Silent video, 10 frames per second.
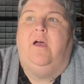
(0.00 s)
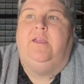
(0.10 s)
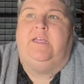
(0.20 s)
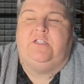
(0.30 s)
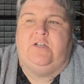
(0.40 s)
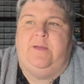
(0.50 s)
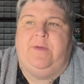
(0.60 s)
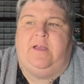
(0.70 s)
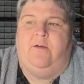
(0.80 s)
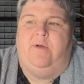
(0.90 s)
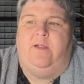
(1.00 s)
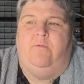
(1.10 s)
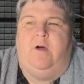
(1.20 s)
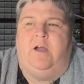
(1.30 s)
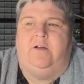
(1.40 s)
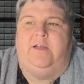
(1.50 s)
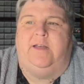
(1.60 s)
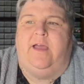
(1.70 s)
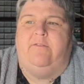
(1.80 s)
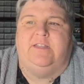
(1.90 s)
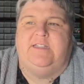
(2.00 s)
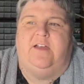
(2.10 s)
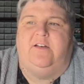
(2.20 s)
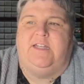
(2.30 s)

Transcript: Yesterday, Becca went and watered, and I was scared